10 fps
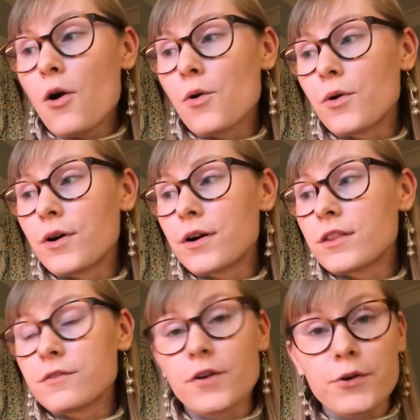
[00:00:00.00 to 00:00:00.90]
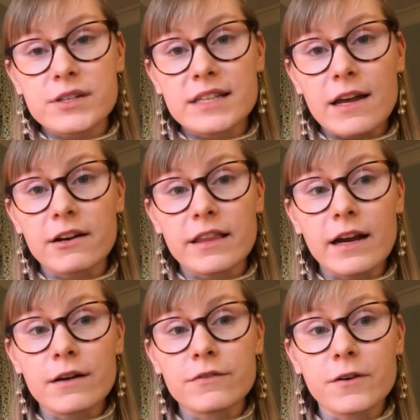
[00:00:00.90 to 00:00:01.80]
or the folks that are
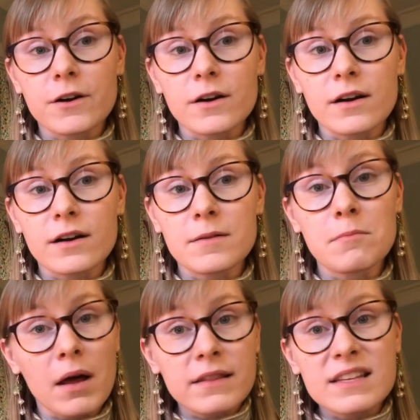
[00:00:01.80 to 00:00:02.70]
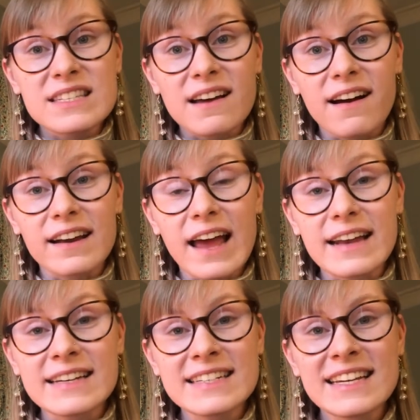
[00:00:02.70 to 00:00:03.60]
there for months on
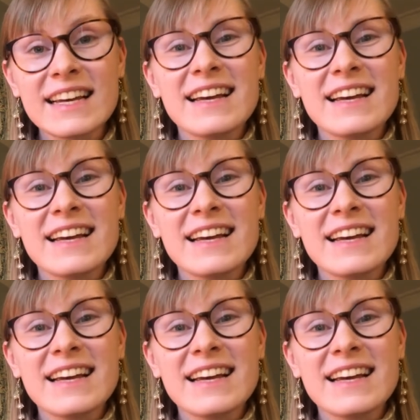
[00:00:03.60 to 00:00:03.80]
end.